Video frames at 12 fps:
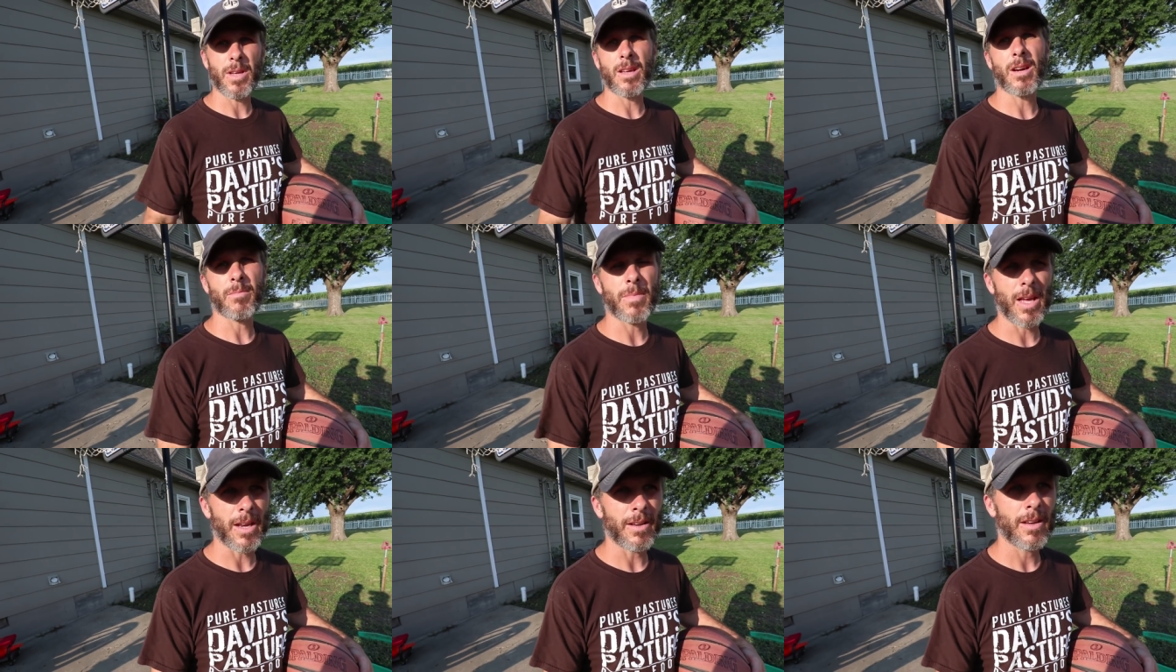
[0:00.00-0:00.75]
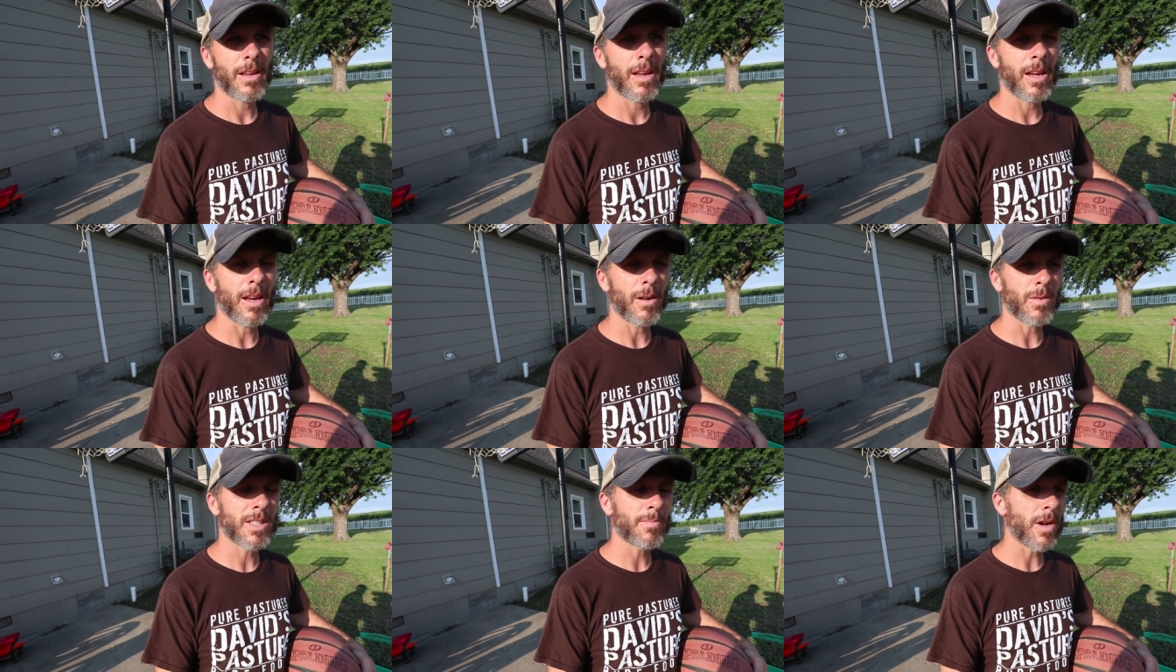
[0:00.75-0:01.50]
to be young men, uh,
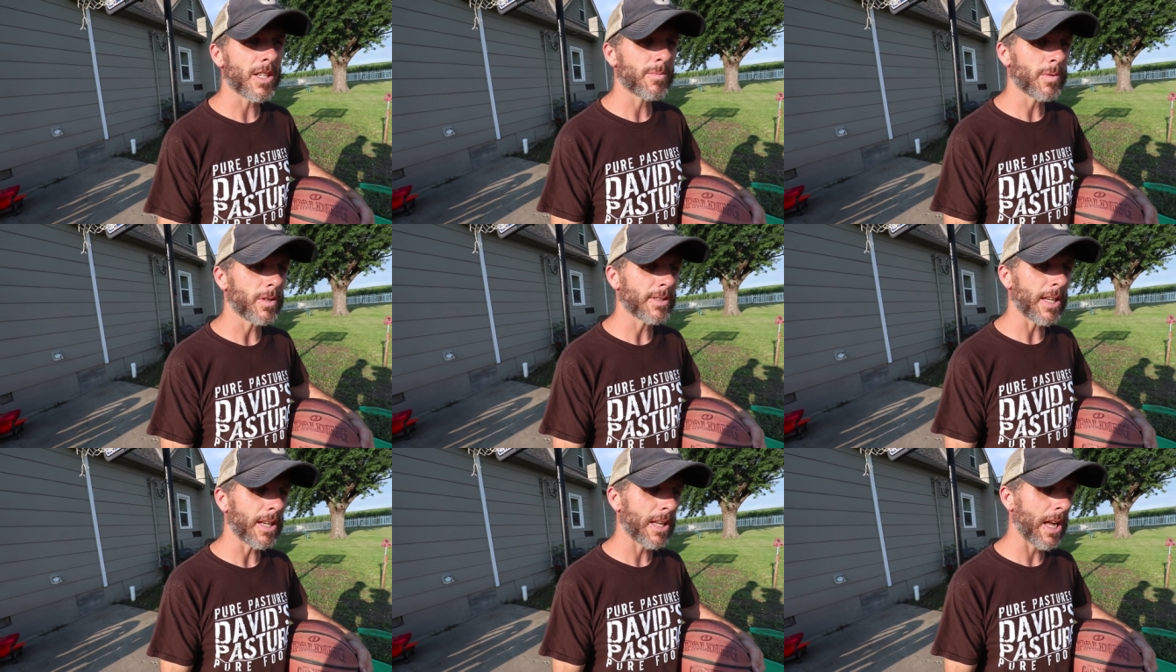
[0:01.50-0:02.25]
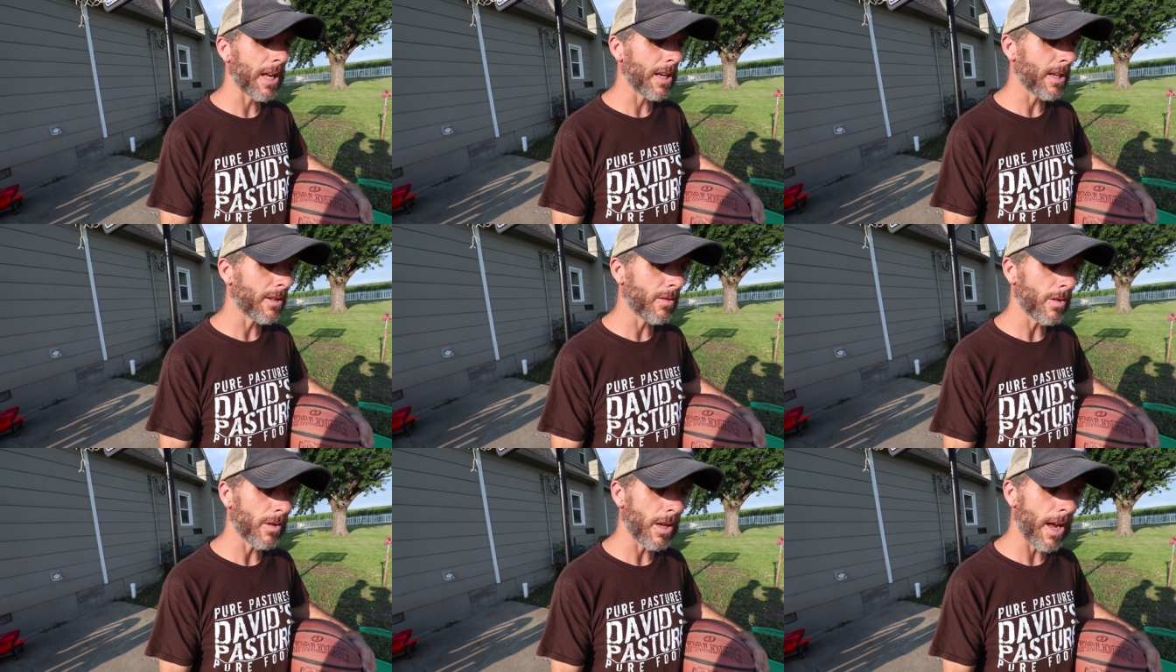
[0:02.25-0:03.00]
responsible and dedicated
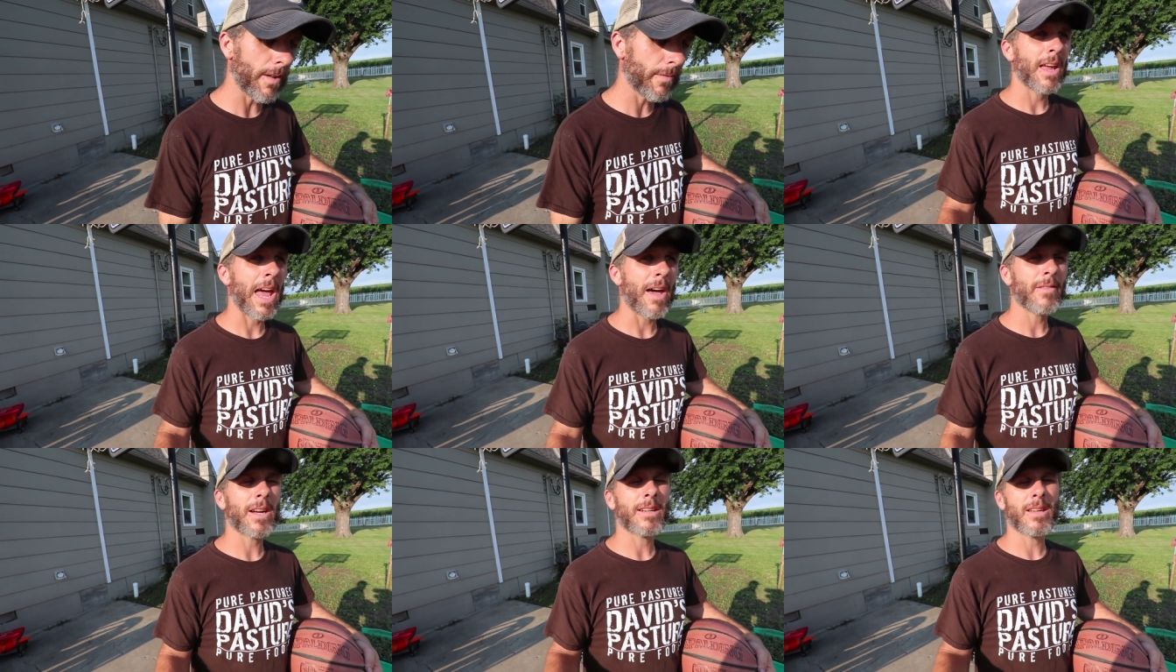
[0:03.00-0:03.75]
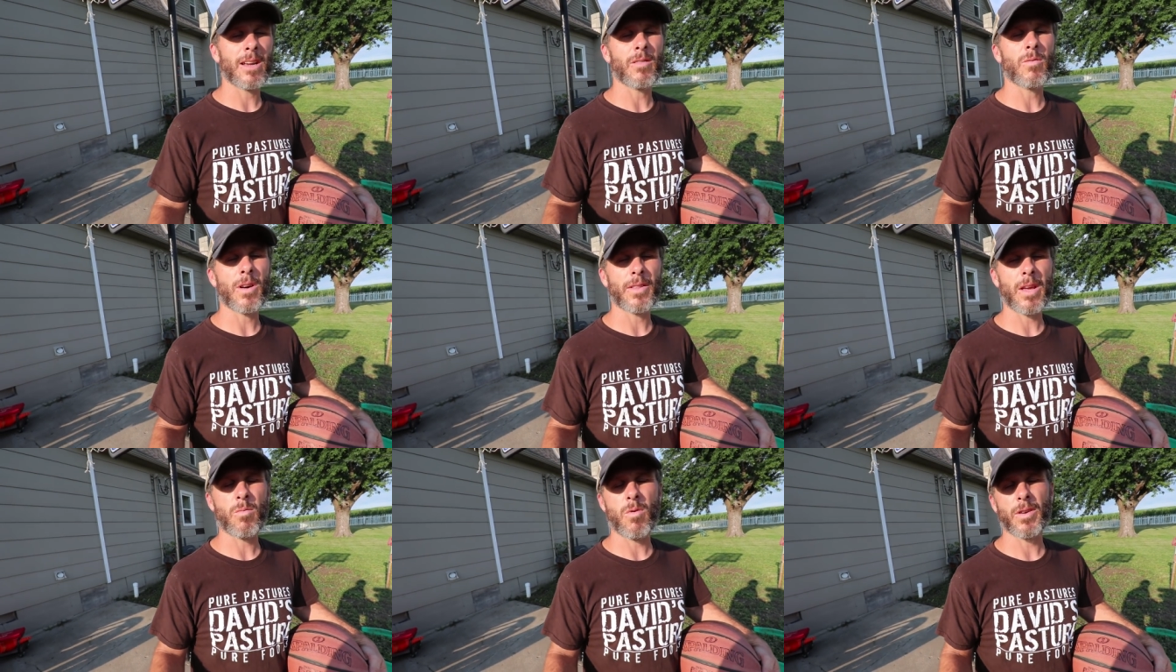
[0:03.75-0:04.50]
to their life. Have an idea of what
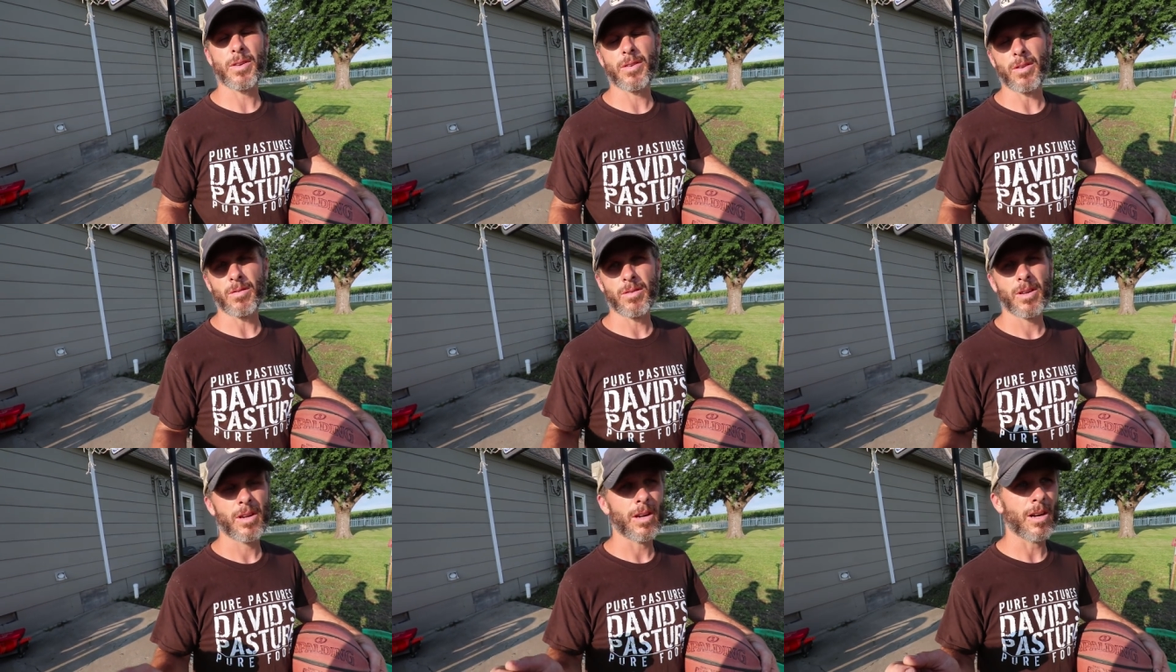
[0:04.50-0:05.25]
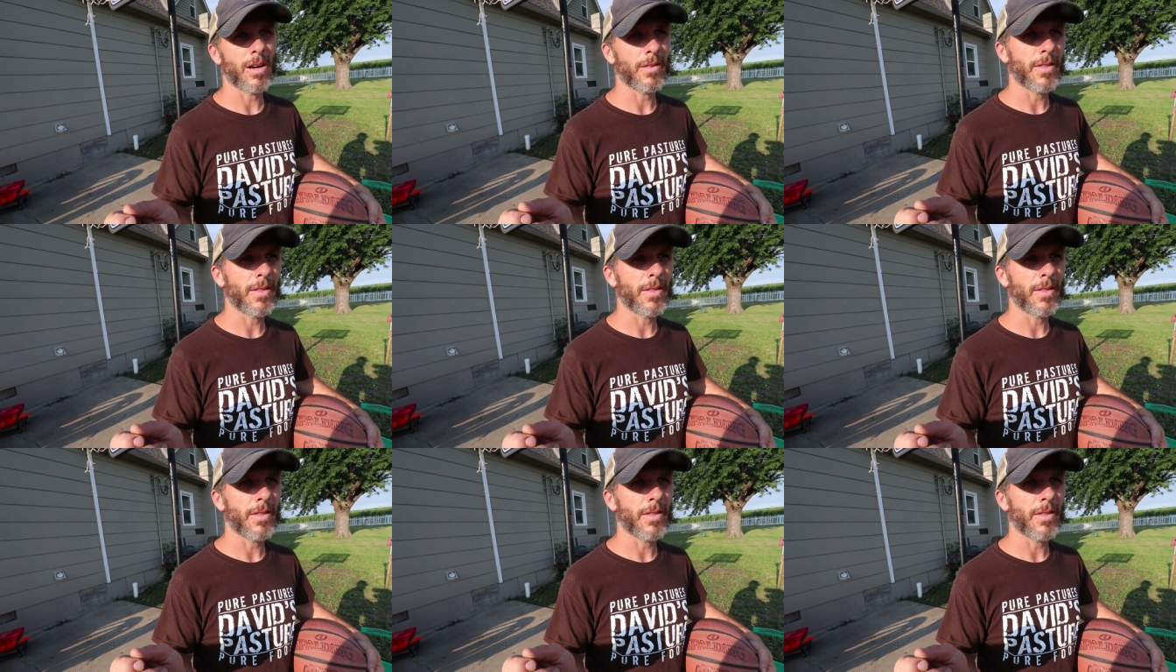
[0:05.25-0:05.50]
they want to do. Uh,